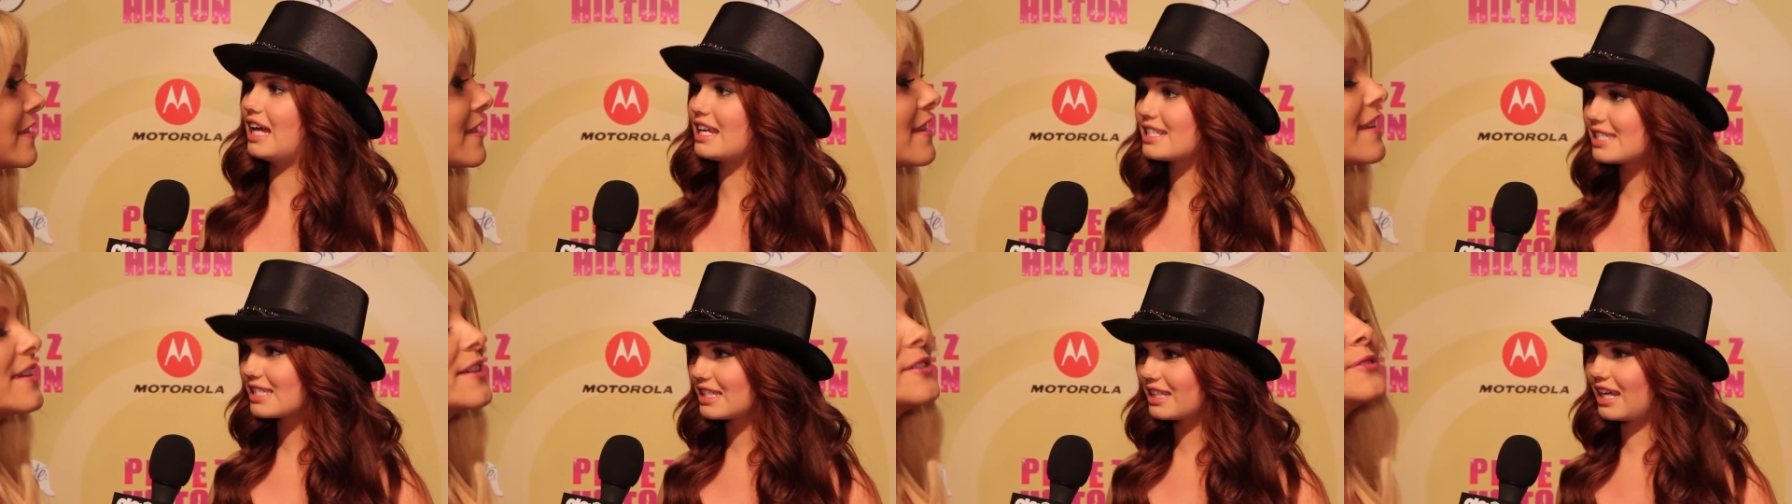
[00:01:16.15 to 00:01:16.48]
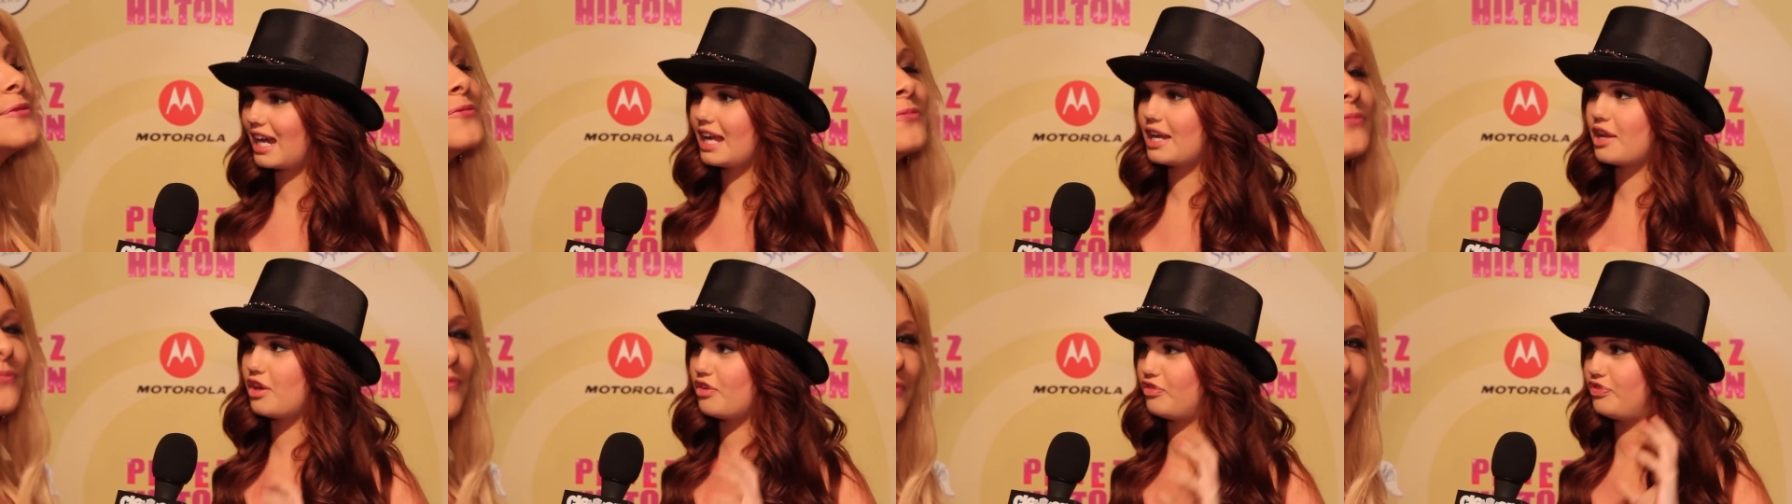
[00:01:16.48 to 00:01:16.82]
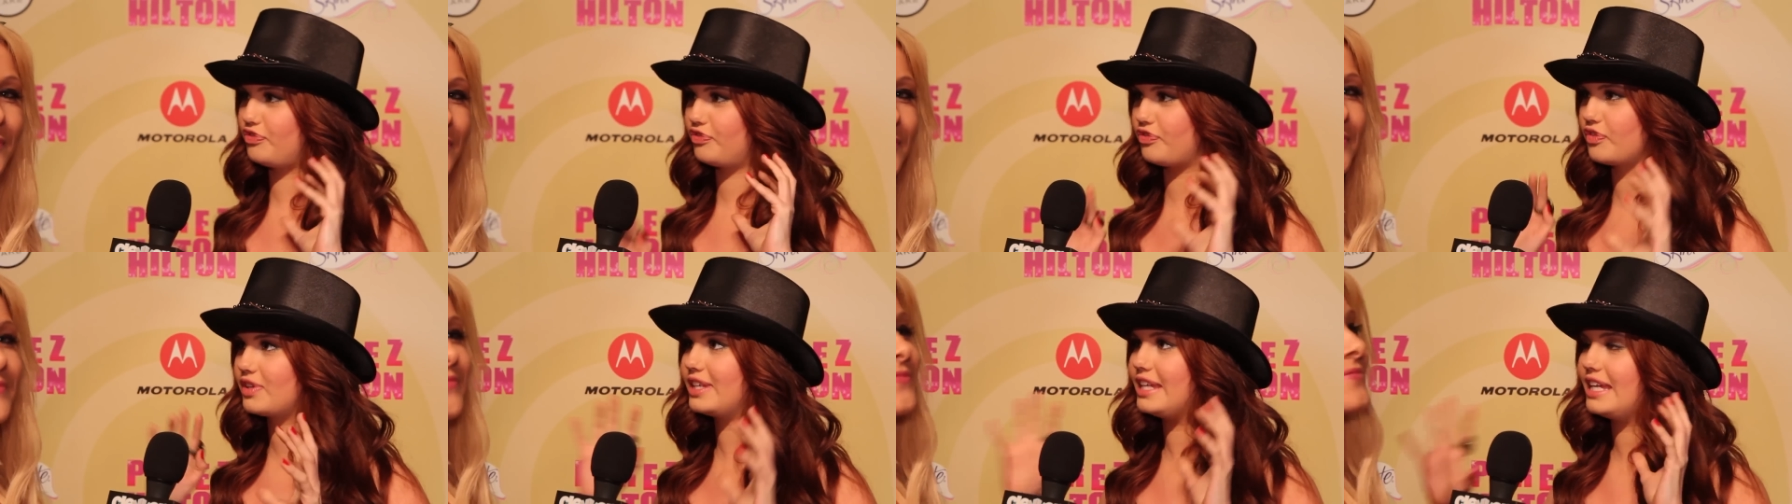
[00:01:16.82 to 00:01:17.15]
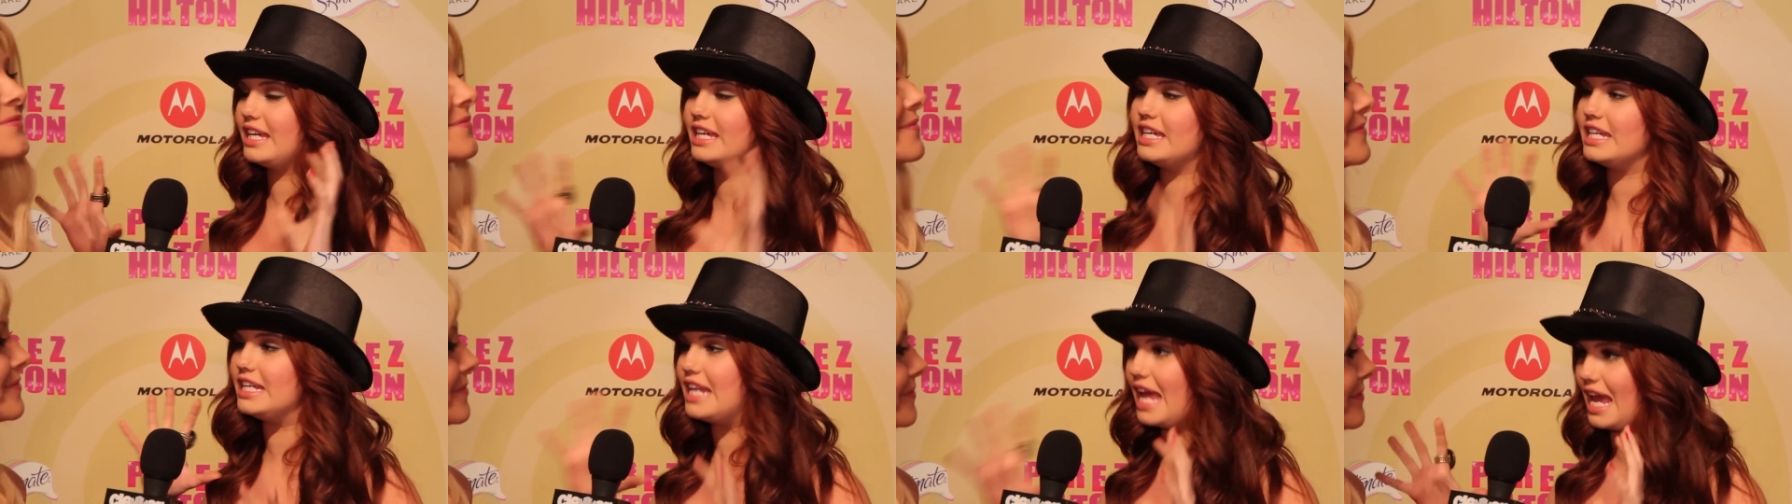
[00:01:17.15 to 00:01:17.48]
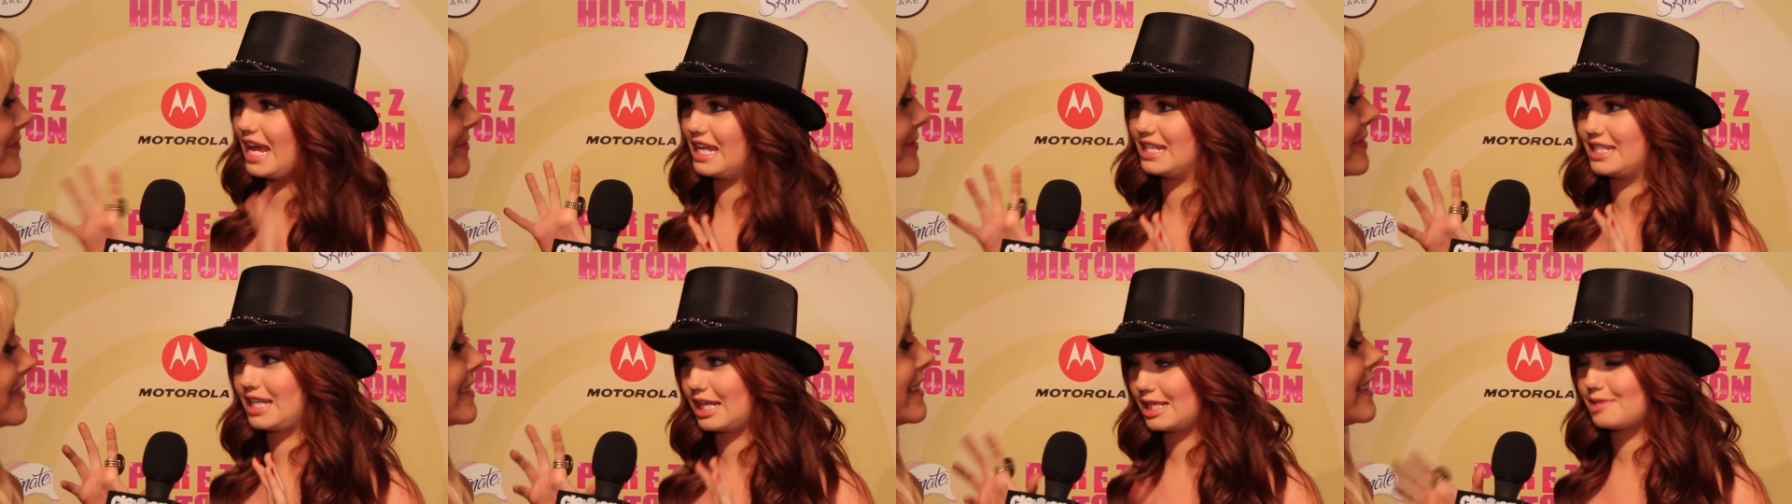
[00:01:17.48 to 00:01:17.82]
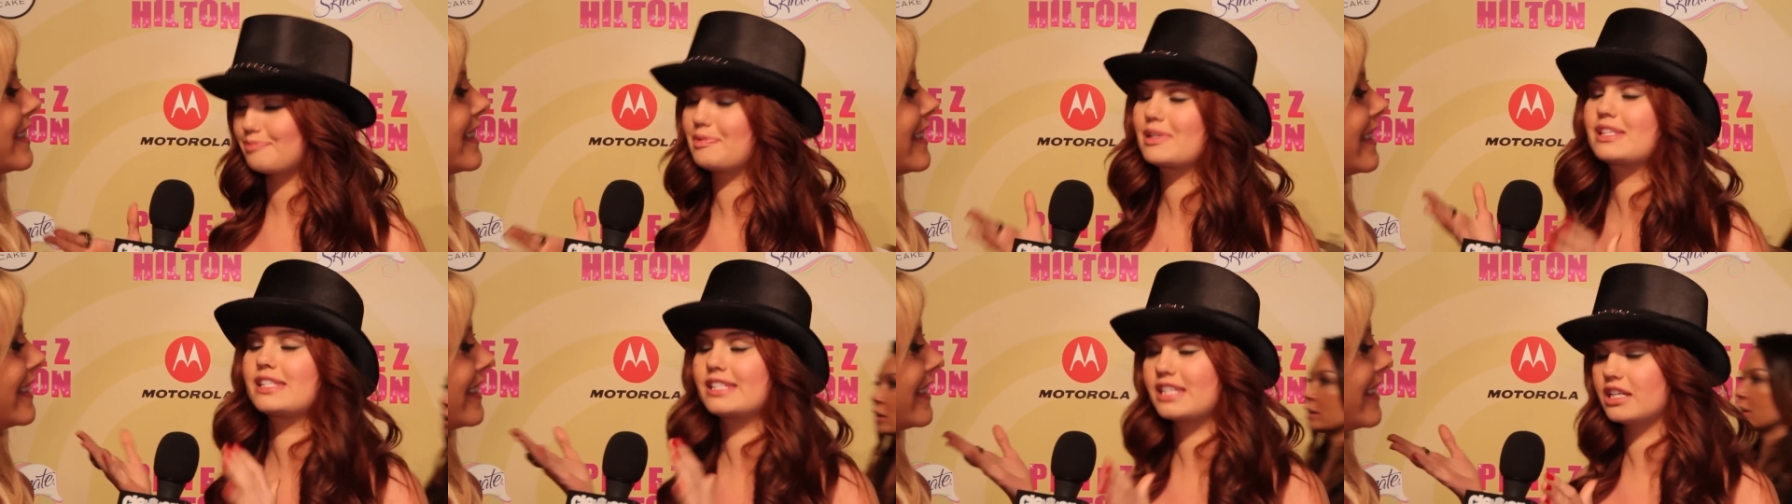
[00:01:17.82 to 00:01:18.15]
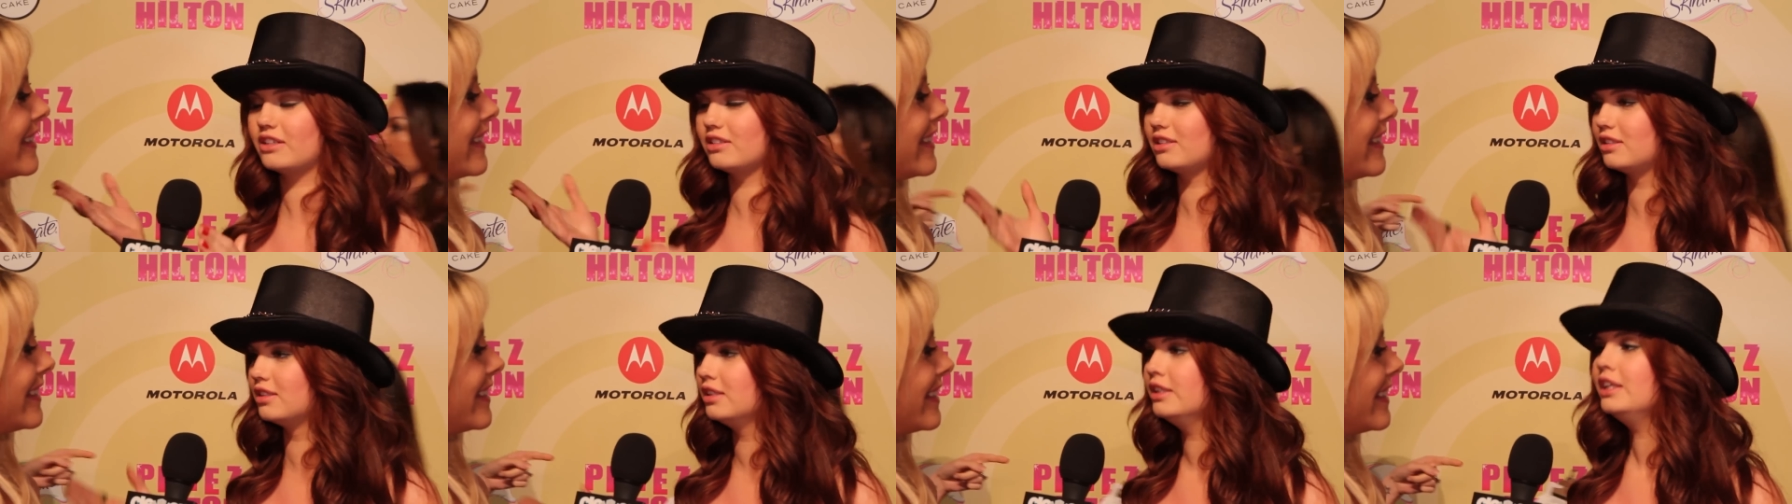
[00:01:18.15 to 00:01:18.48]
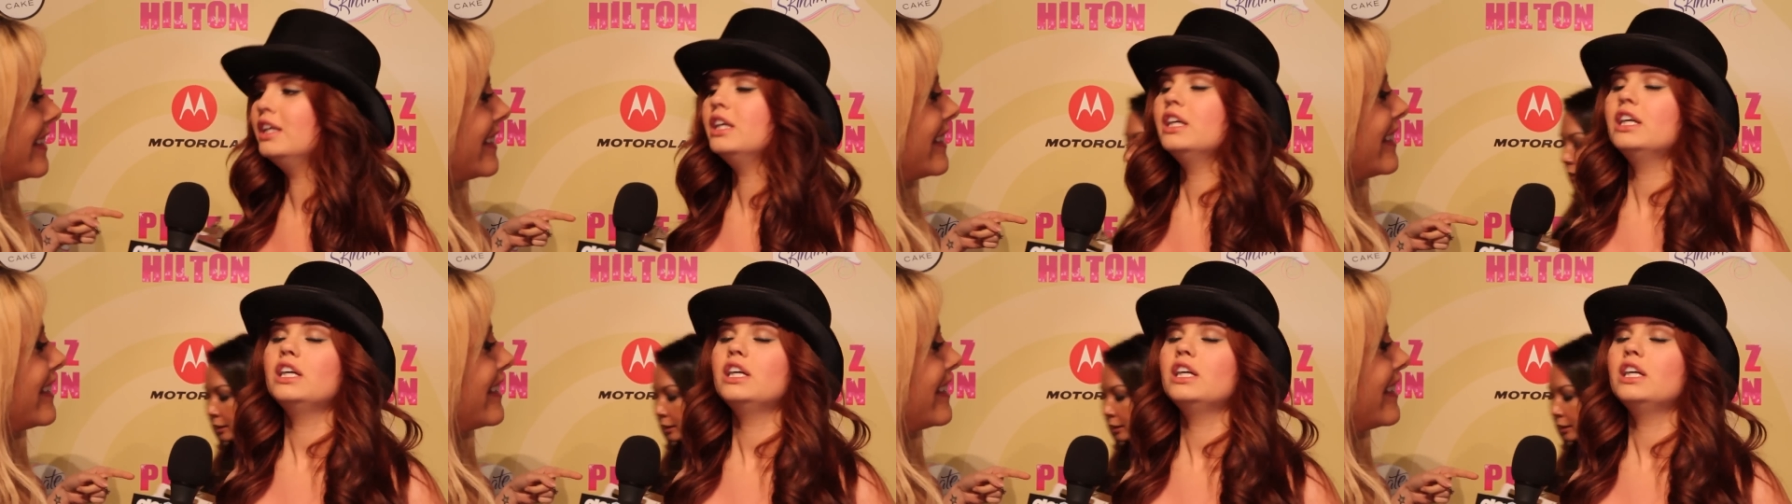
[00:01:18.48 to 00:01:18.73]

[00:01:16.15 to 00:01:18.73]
less the kind of kid antics, but still